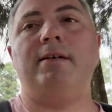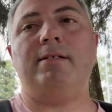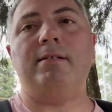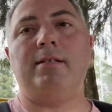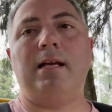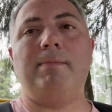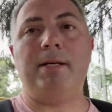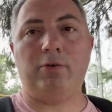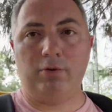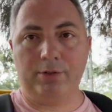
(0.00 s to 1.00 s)
this is going to be
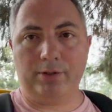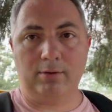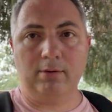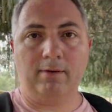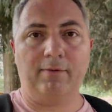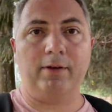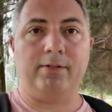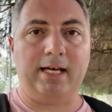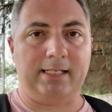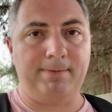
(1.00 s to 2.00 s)
crucial for
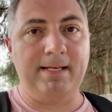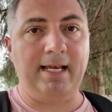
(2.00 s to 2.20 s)
those XP